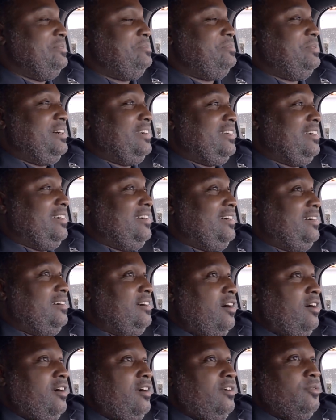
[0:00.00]
But uh,
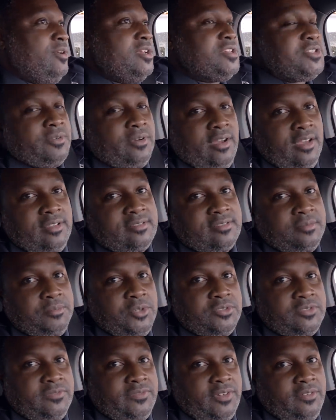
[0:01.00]
our restaurants,
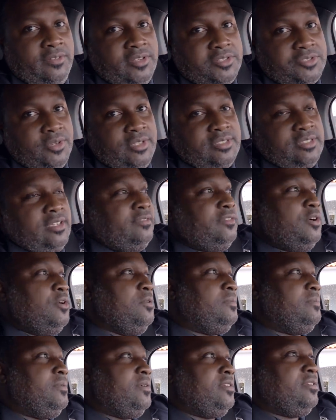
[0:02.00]
most of our restaurants have
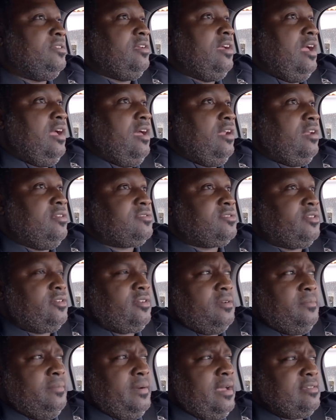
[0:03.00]
opened at a
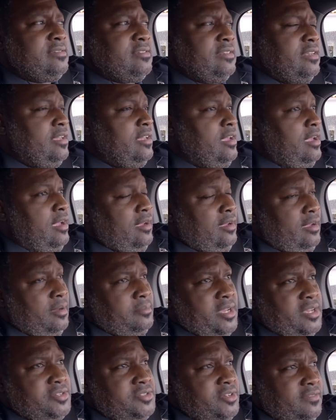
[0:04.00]
certain capacity. I'm
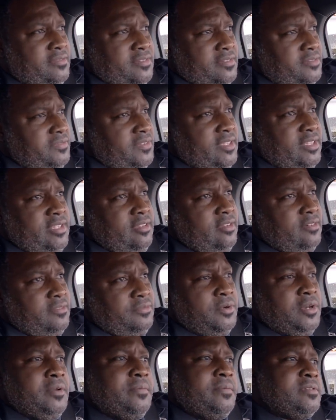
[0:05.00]
not sure if it's fifty or
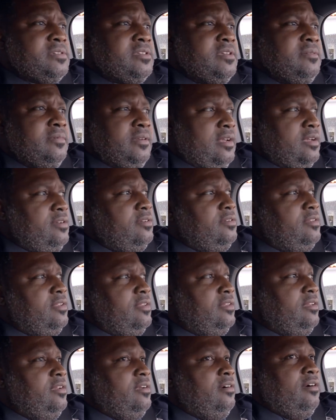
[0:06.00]
forty percent, but I know
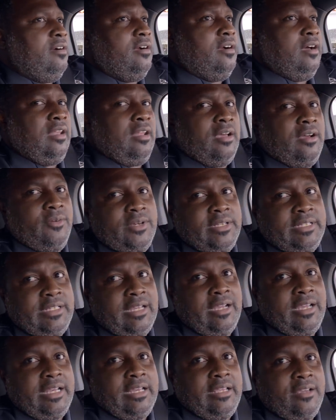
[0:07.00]
that they are allowing
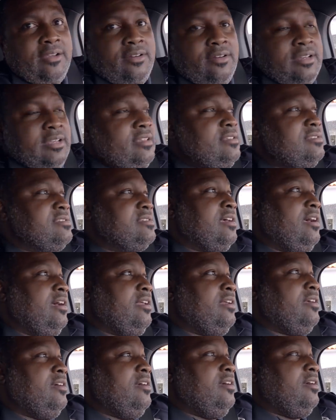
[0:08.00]
dining on the
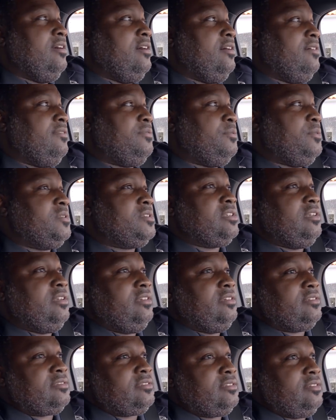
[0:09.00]
inside.
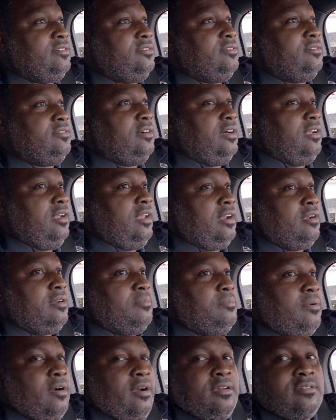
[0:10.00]
Unfortunately, still a lot of
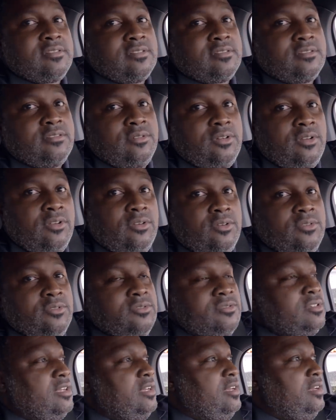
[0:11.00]
the parks are still
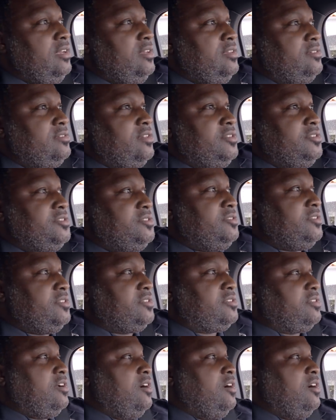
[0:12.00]
closed. So as you just